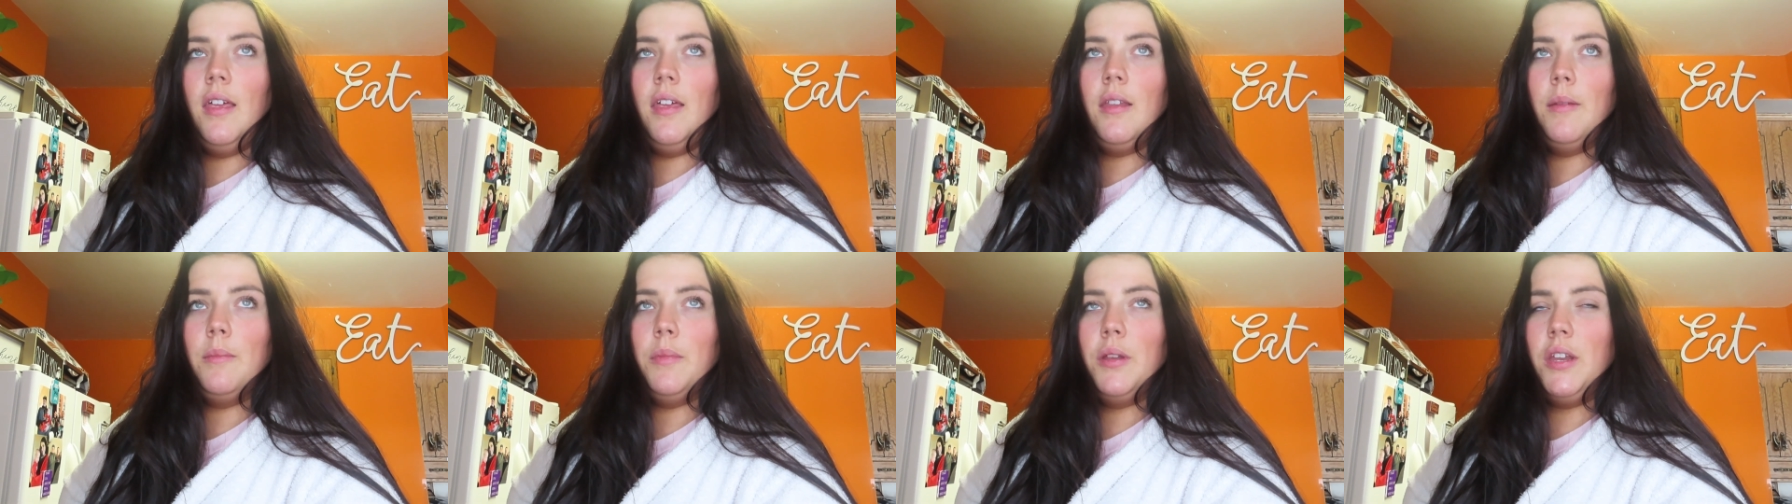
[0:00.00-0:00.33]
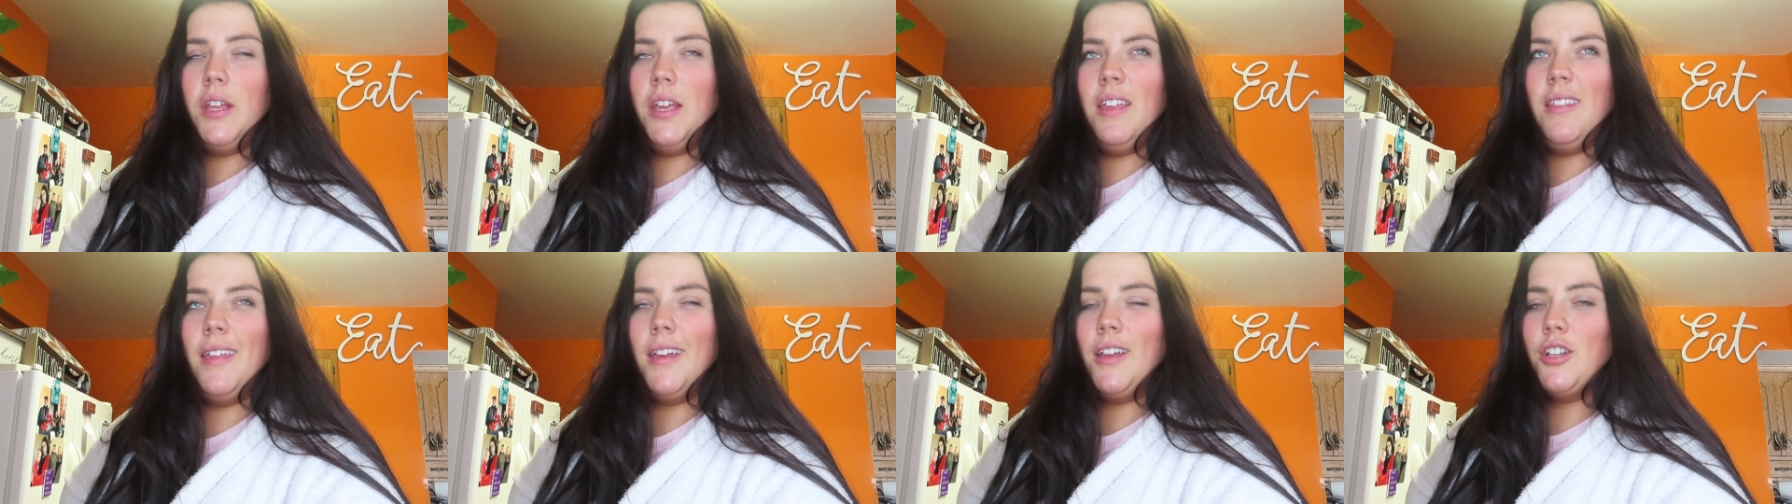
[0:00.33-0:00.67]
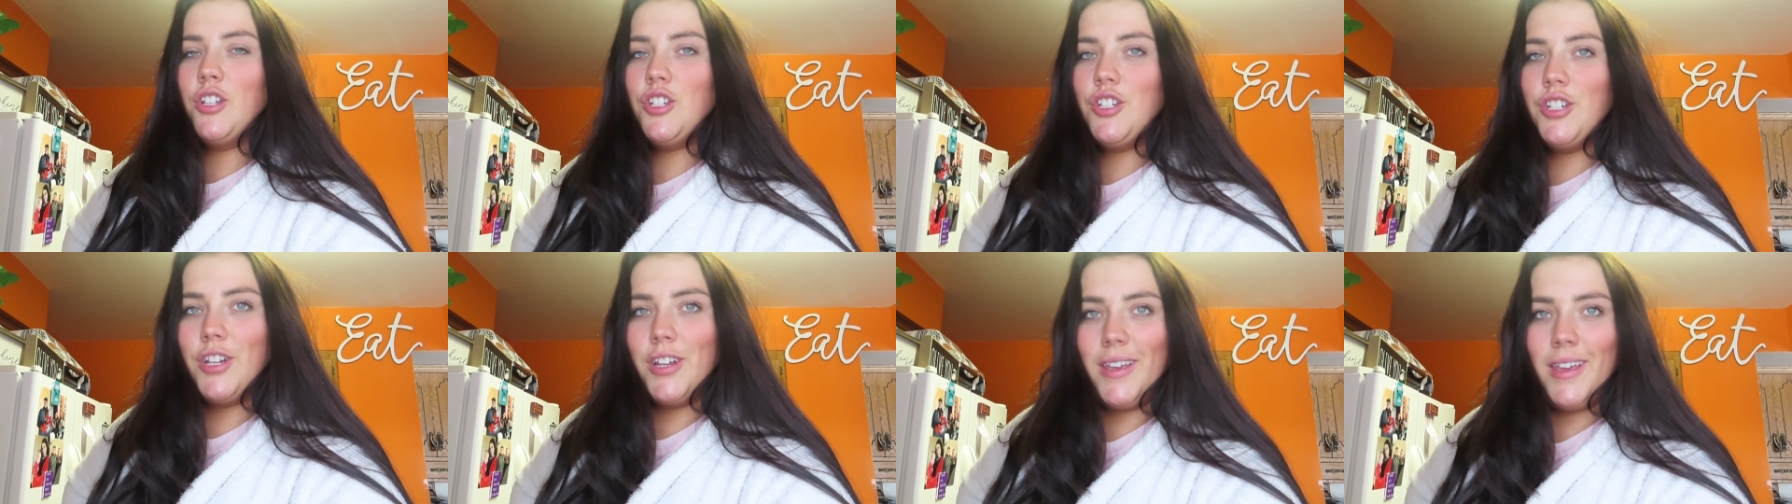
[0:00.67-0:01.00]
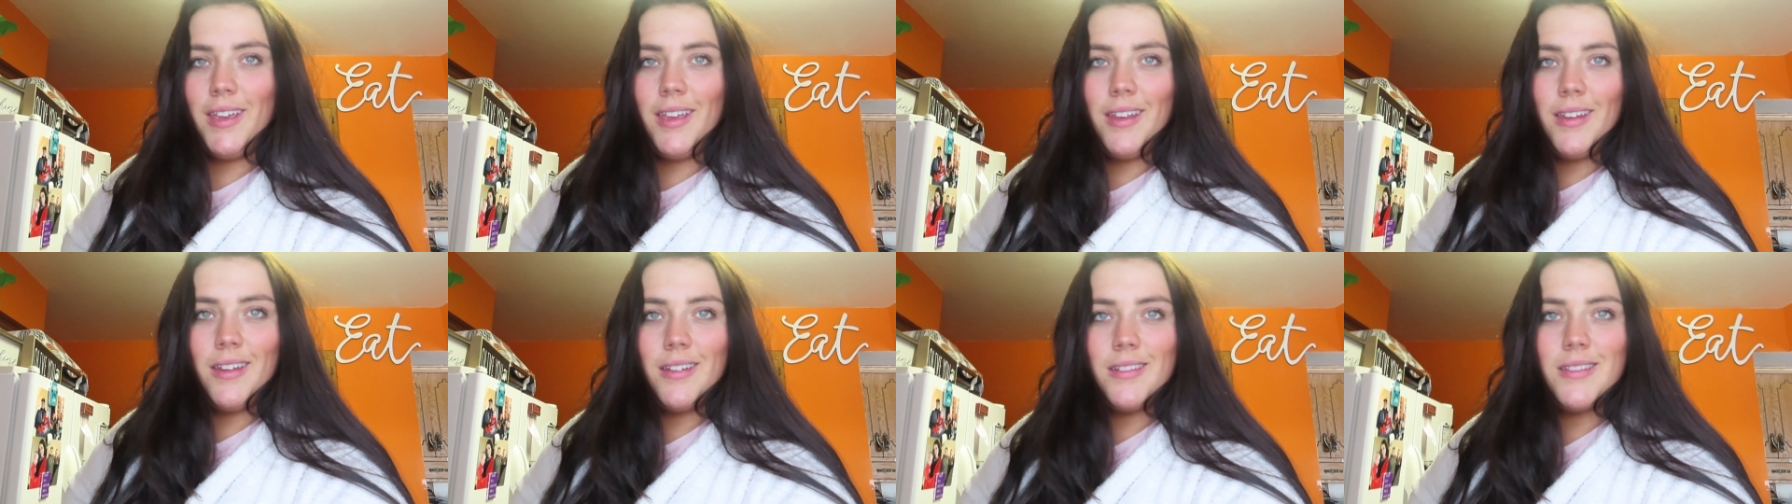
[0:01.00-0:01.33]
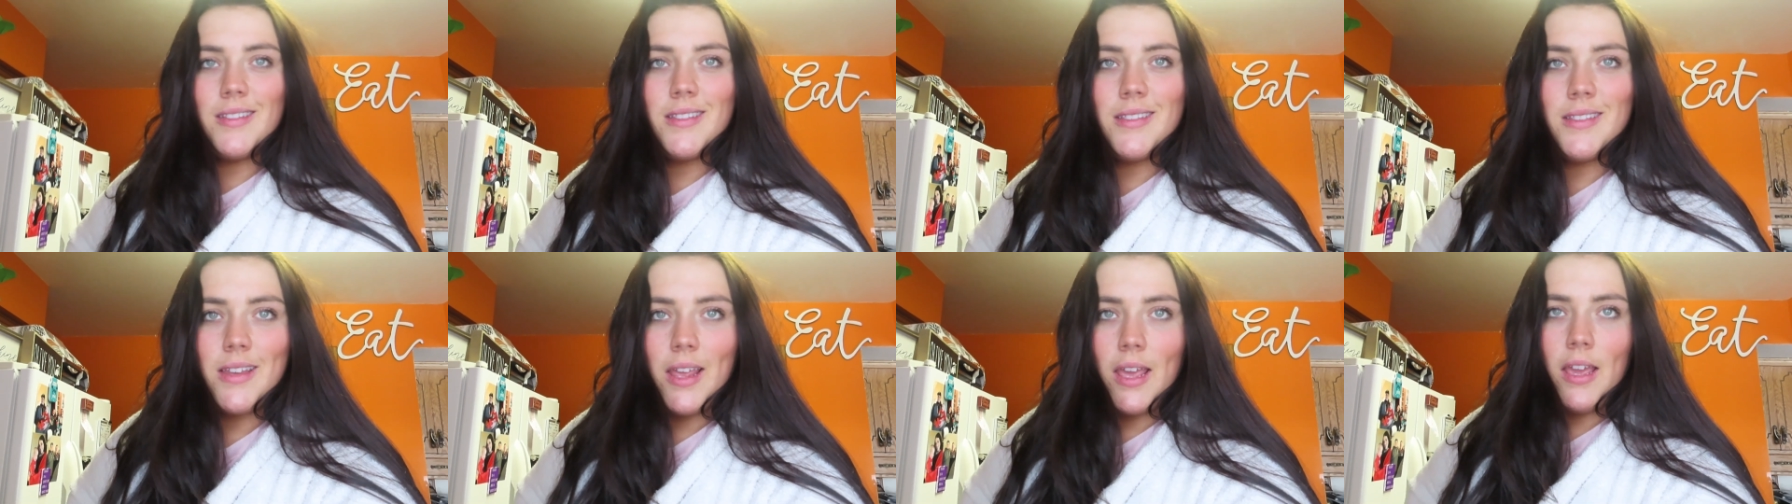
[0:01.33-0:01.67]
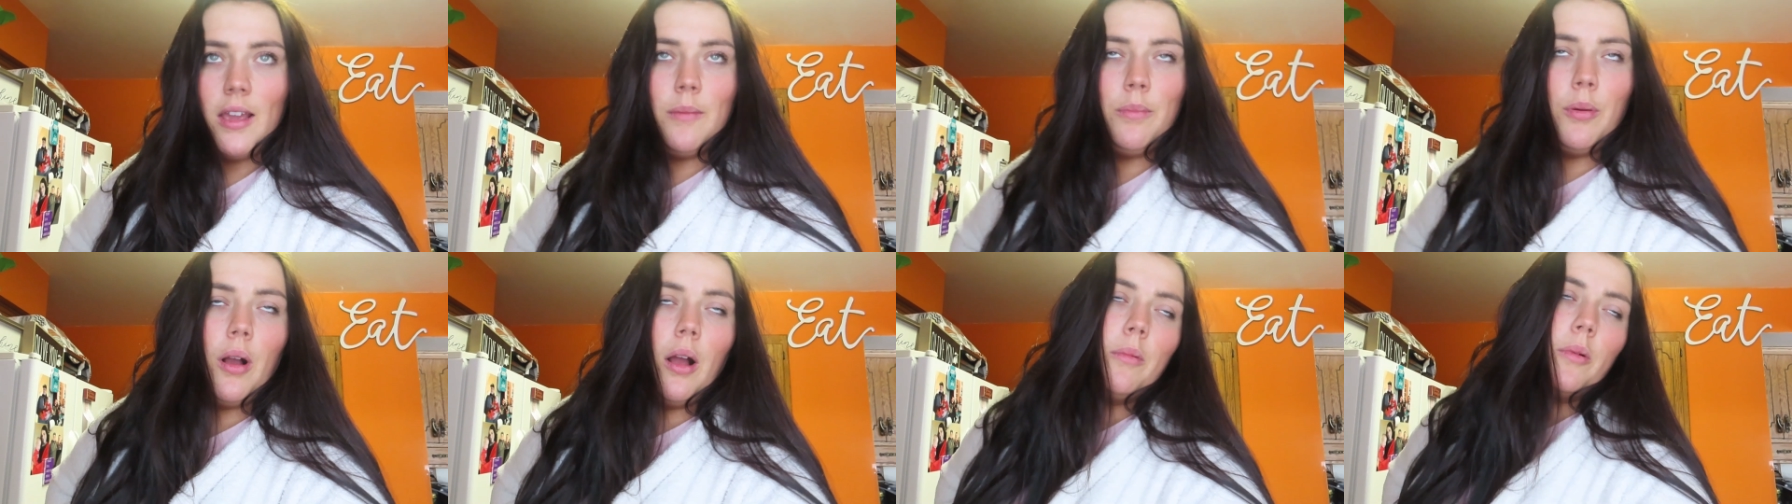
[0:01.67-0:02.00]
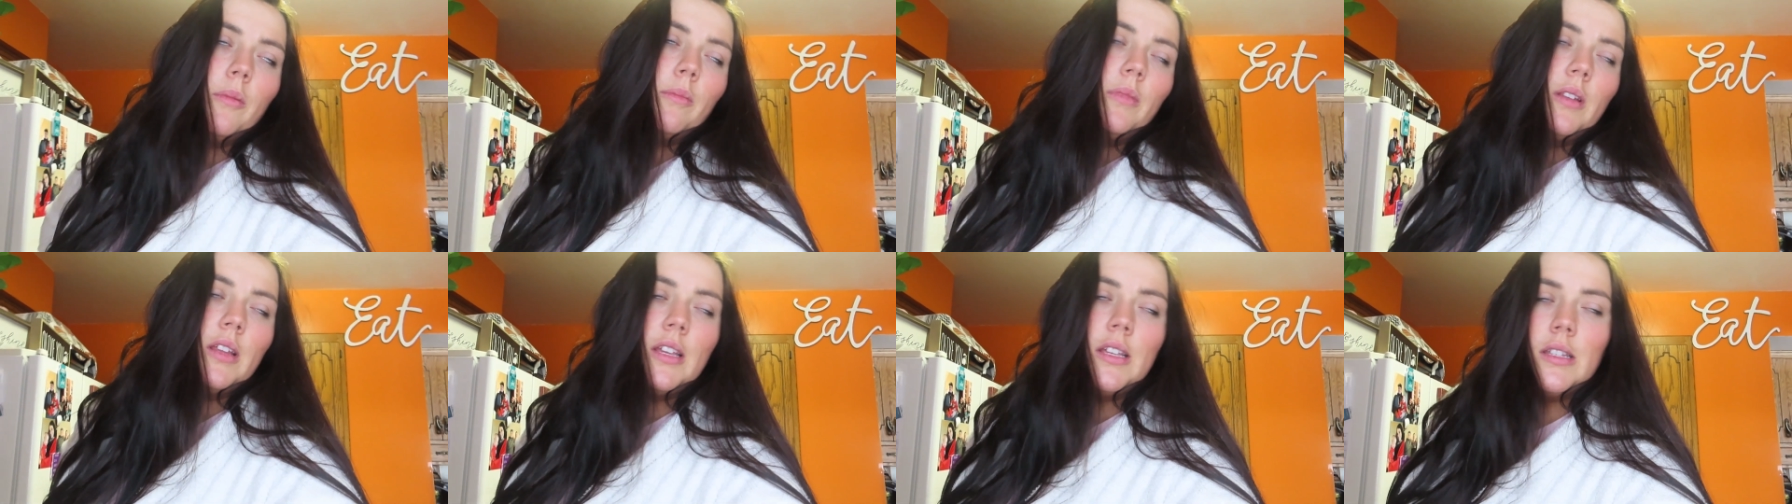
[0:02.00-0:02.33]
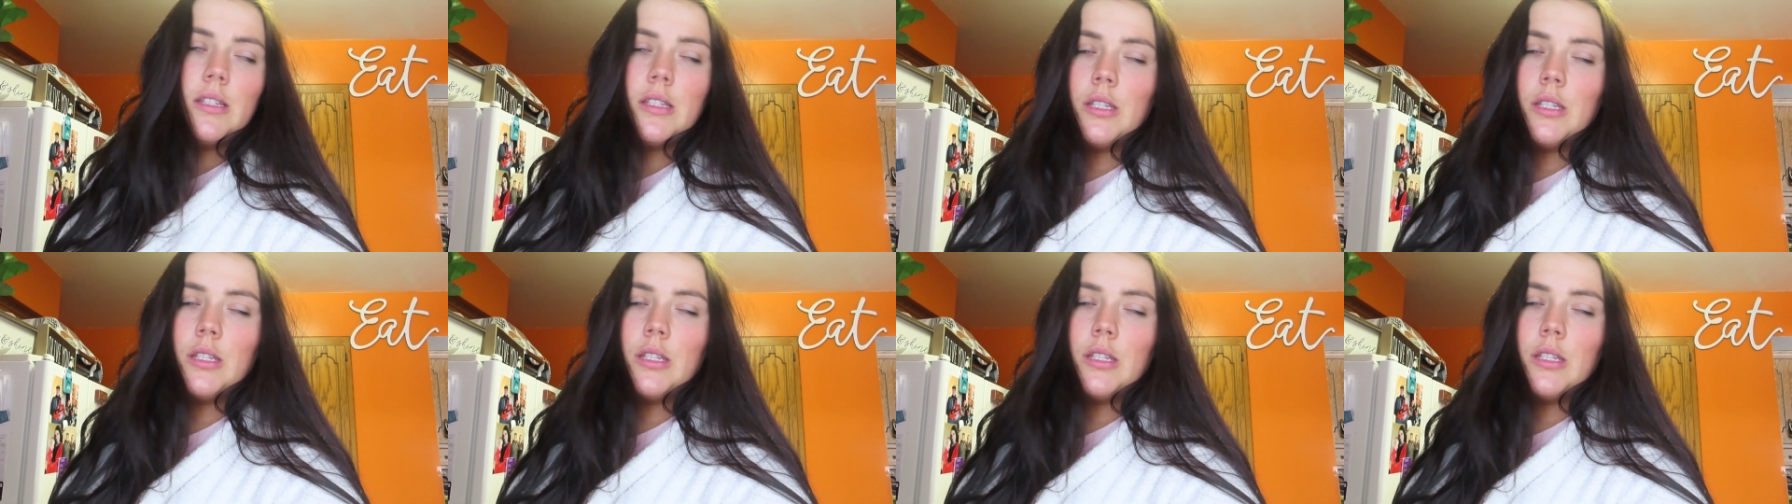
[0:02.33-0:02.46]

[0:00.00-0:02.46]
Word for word: And I'm going to get like chicken and steak probably.